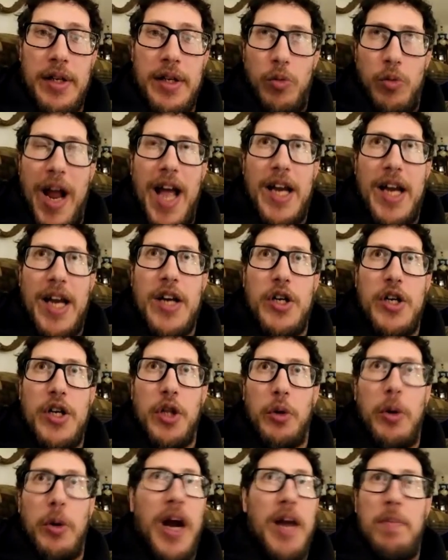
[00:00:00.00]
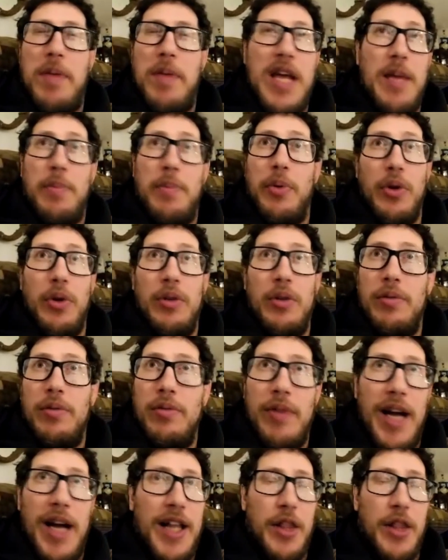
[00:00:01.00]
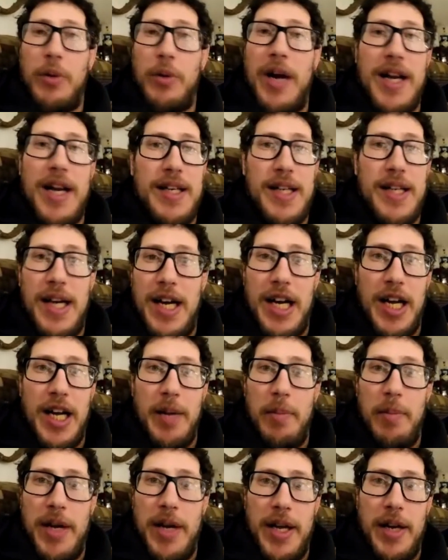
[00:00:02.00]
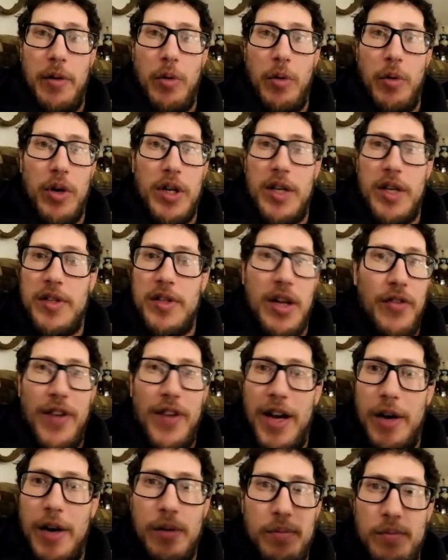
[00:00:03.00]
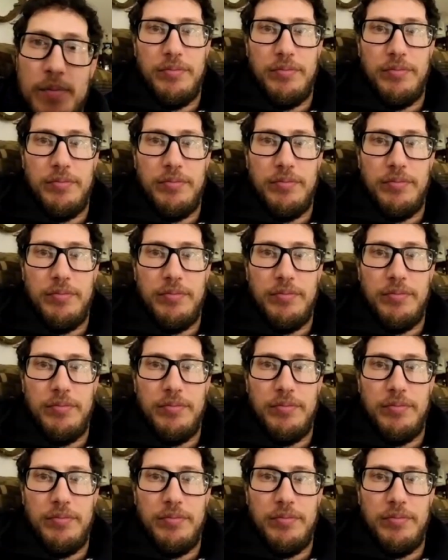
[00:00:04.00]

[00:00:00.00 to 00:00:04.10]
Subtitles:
ran into the right people at the right time, and it worked itself out.